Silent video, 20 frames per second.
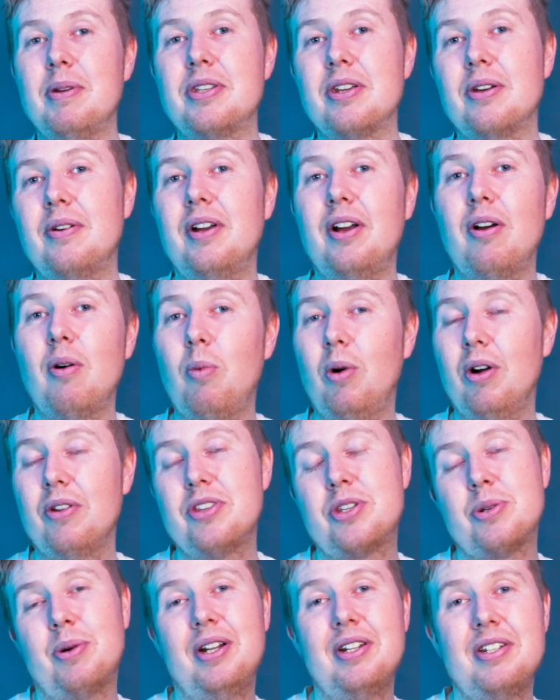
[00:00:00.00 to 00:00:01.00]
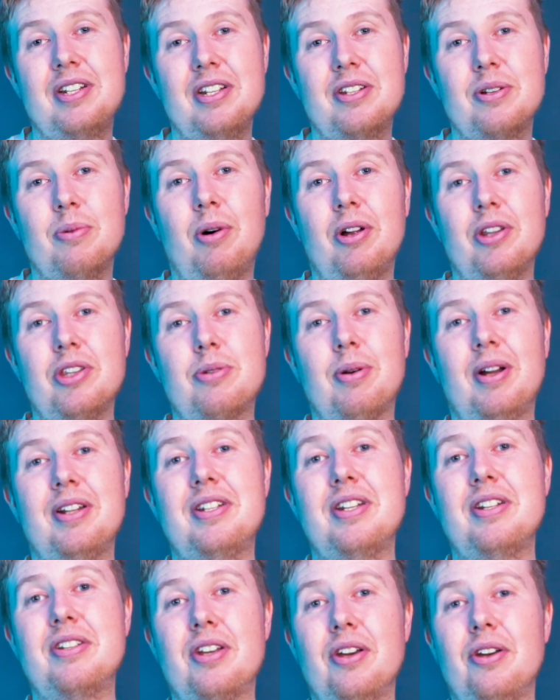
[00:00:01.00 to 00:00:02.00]
be doing a one twenty to one
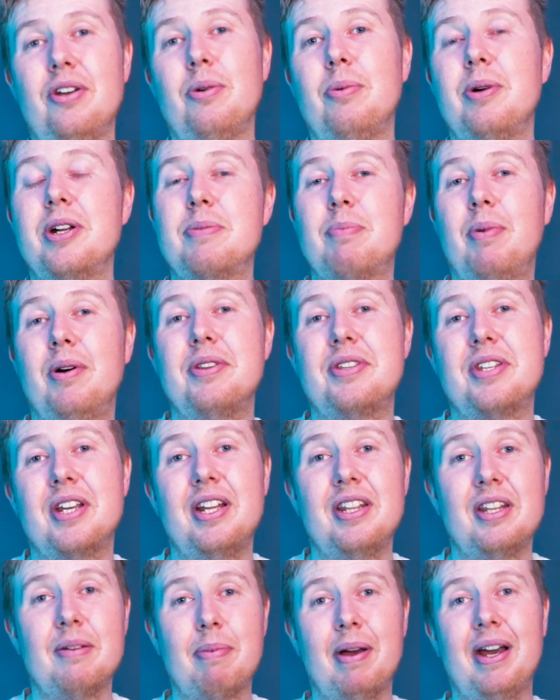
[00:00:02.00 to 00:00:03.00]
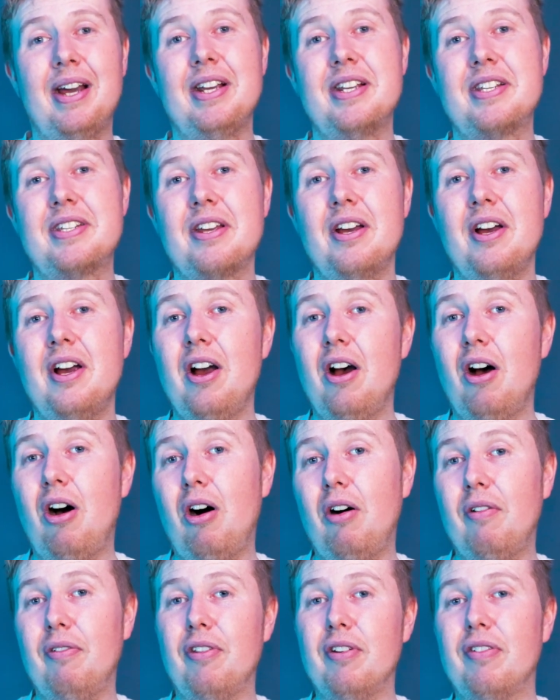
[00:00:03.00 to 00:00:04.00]
twenty-two, which puts it in the pace
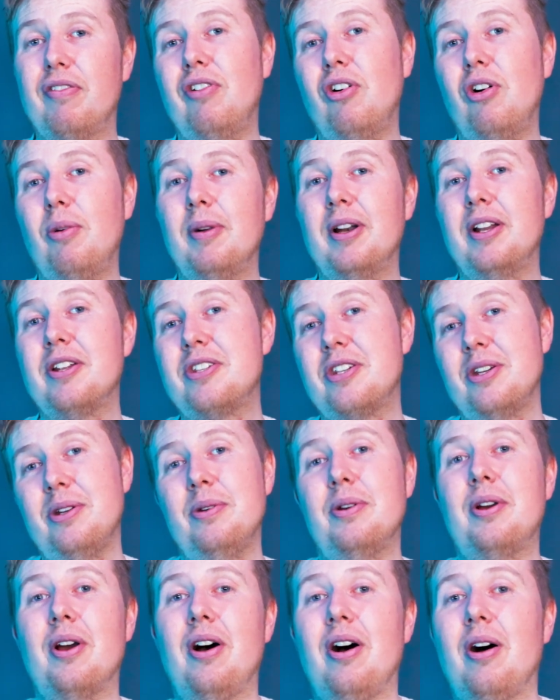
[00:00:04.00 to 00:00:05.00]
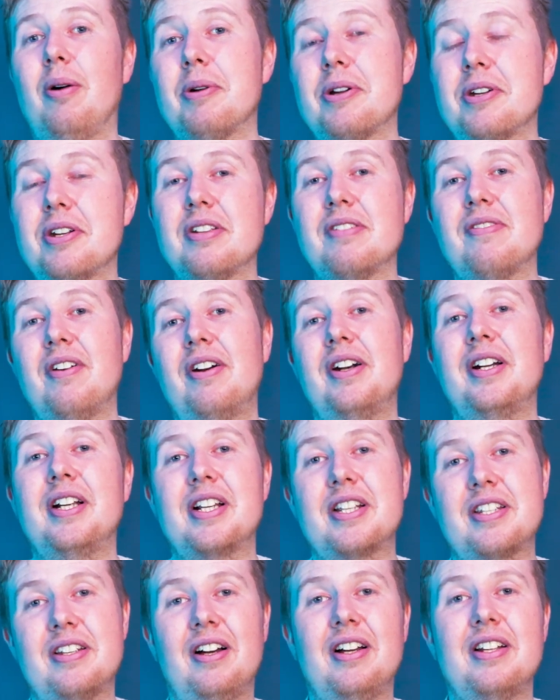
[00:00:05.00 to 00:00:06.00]
of the Formula two car, which is very
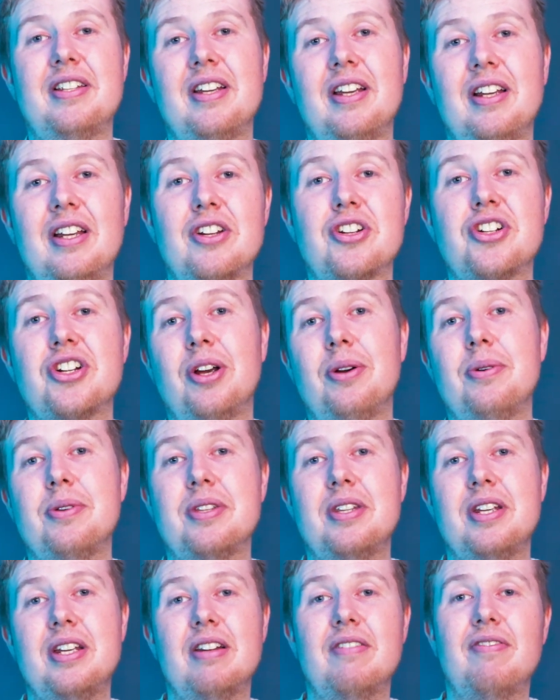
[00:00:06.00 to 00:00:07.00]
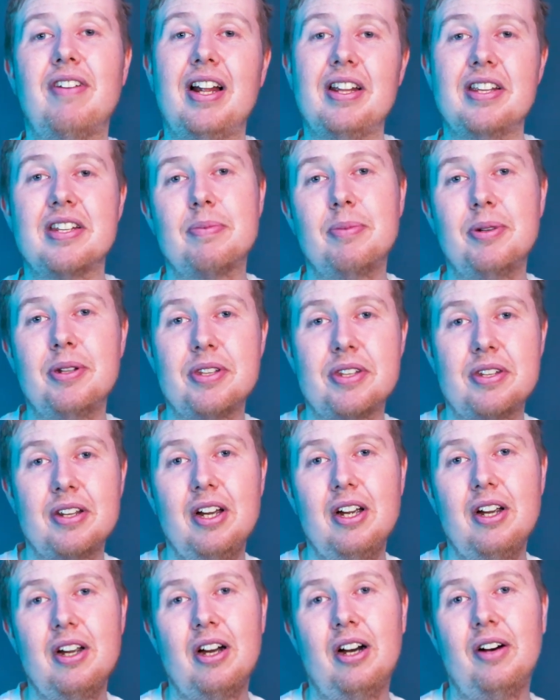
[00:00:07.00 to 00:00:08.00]
exciting. It shows the advancements.
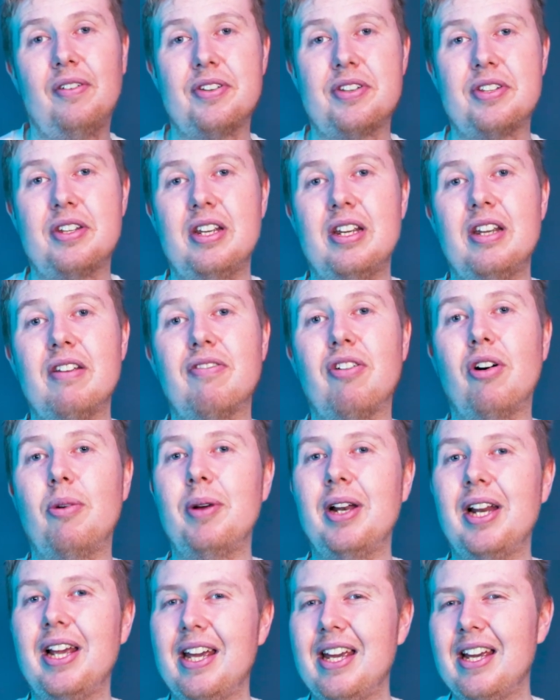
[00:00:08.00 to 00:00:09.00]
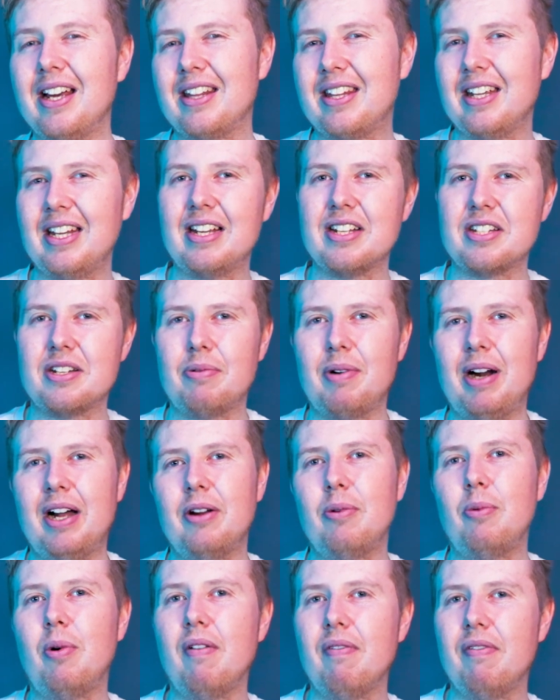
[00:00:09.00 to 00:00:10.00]
Obviously, Formula E, I think, is
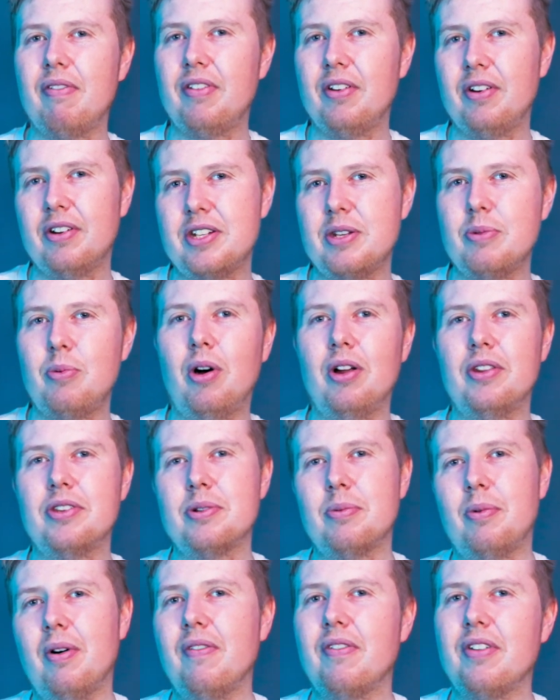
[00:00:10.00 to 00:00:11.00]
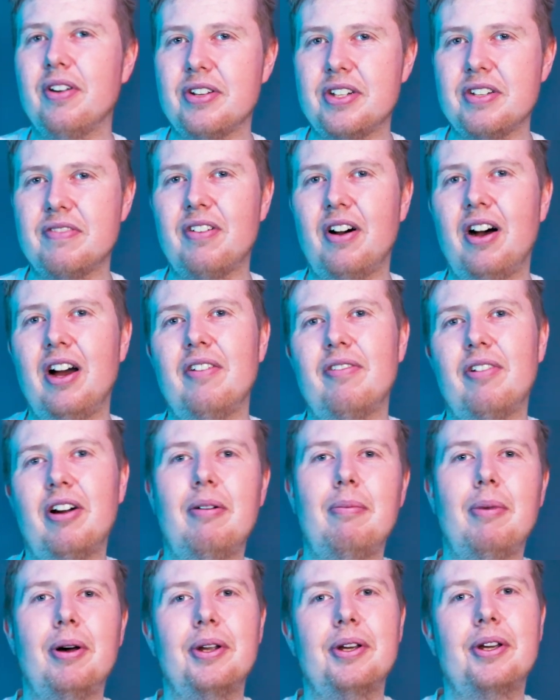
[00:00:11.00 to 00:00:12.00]
around a one thirty-one to one thirty-five
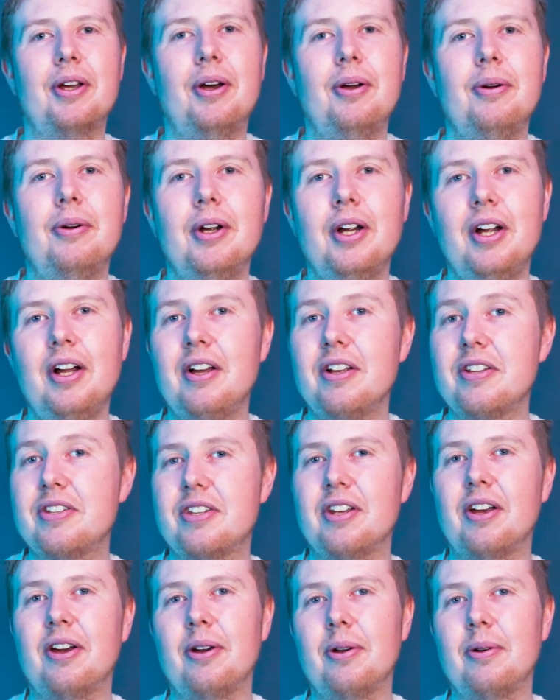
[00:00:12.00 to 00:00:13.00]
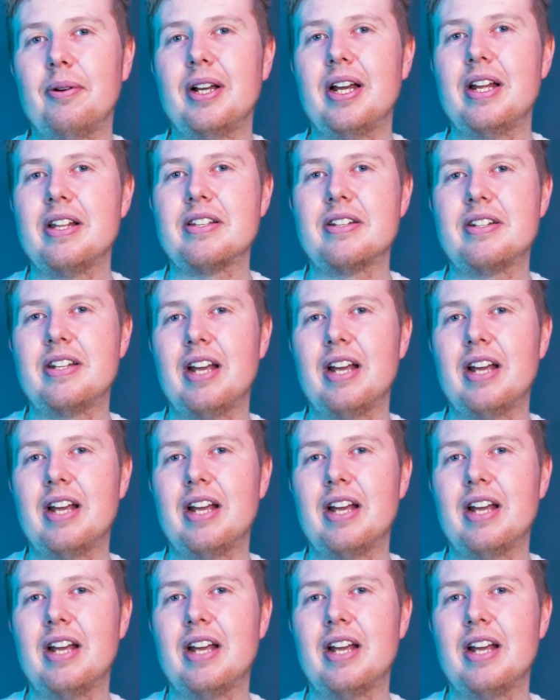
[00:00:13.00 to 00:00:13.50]
around Monaco, so it's